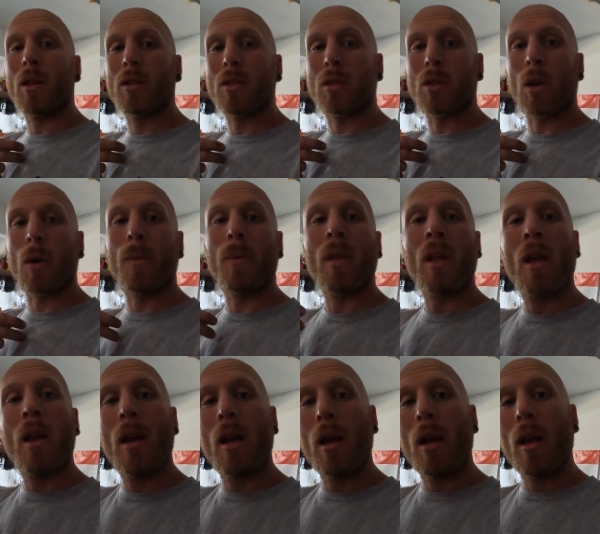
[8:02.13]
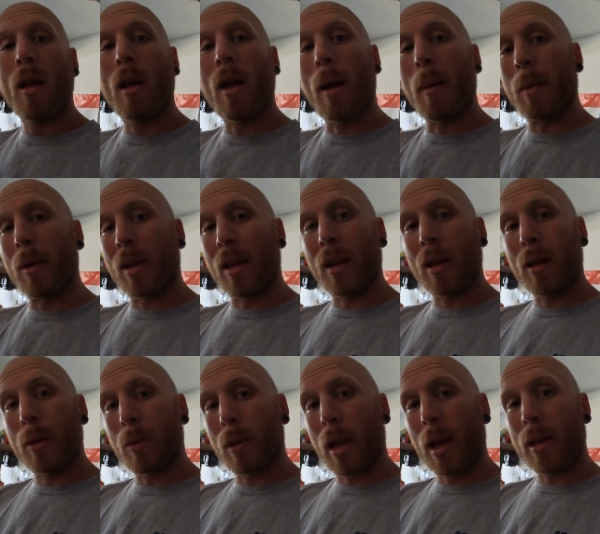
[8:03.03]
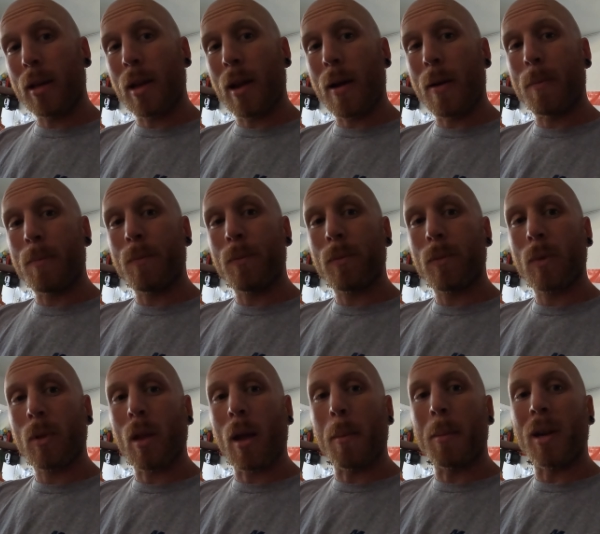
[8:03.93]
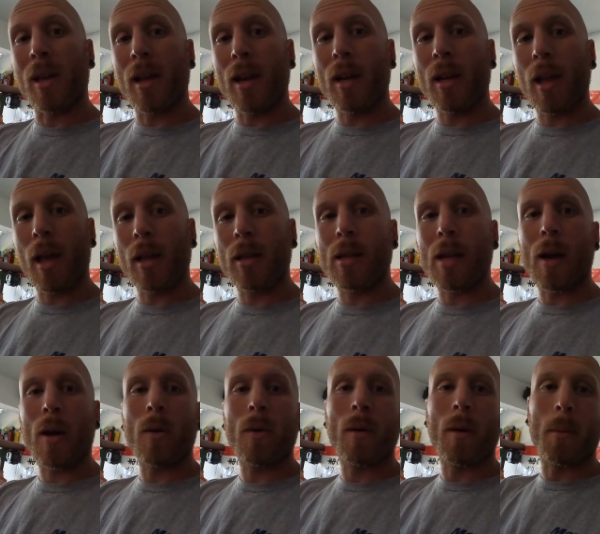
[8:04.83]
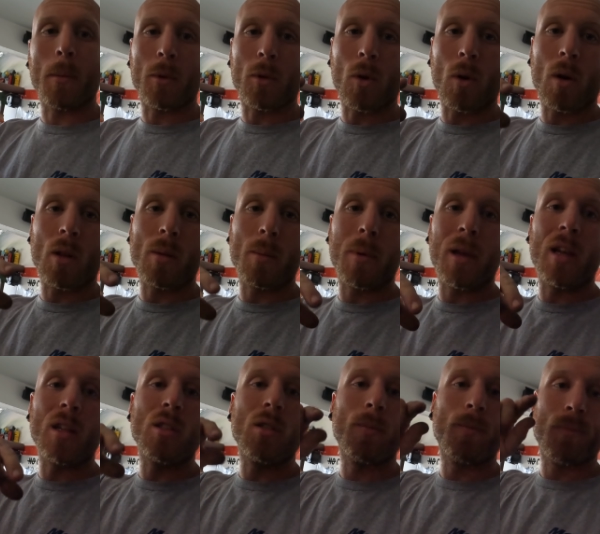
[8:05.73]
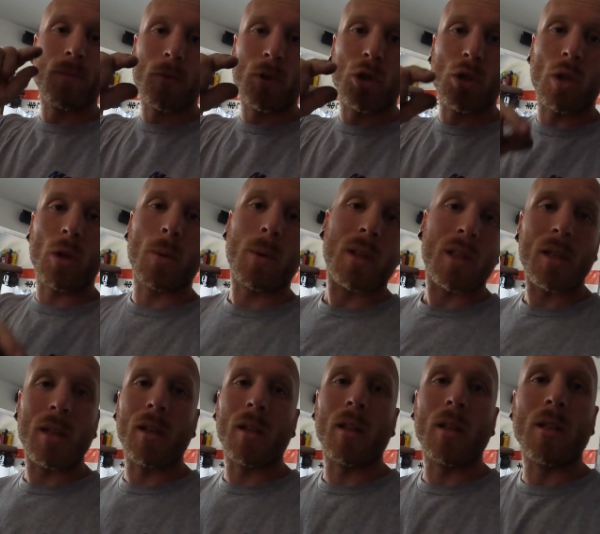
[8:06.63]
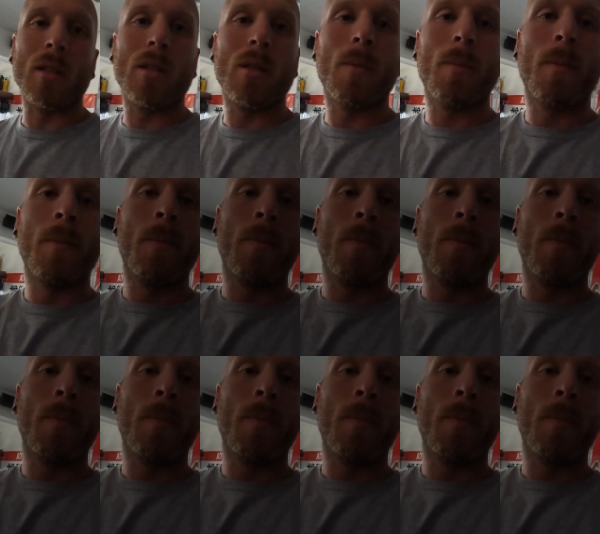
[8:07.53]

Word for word: So I'm gonna get it yanked out. I'm gonna get it yanked out, I'm gonna throw it on the bench, show you what the deal is.